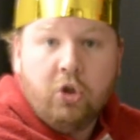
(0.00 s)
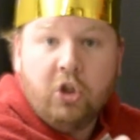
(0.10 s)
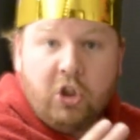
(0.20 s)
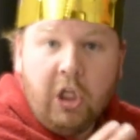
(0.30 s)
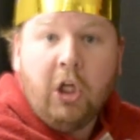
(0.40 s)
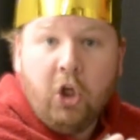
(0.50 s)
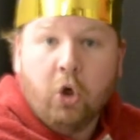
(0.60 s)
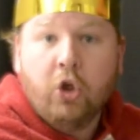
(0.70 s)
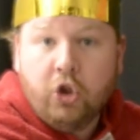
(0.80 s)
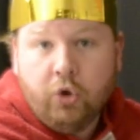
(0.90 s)
seek your
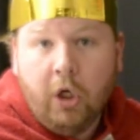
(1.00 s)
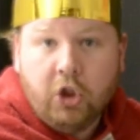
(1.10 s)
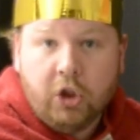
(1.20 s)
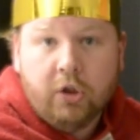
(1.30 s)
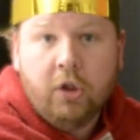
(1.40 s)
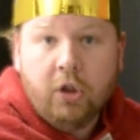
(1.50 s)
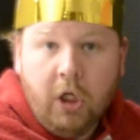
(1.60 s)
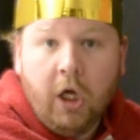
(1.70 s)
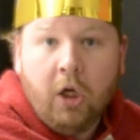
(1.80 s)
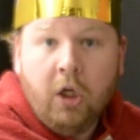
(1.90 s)
destruction. Yeah.